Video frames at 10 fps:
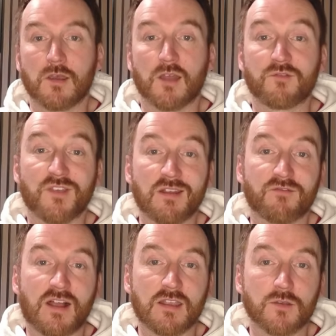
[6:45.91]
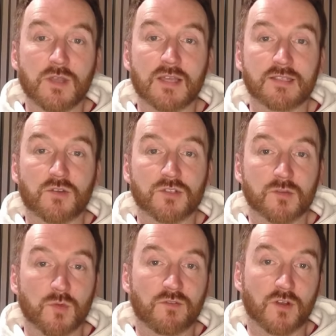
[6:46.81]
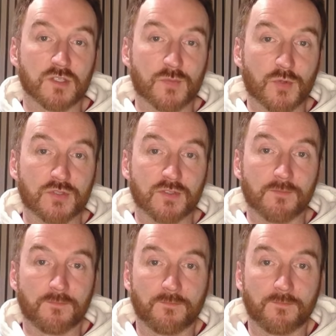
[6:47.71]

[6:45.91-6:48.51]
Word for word: and feeling valued as a customer of Octopus.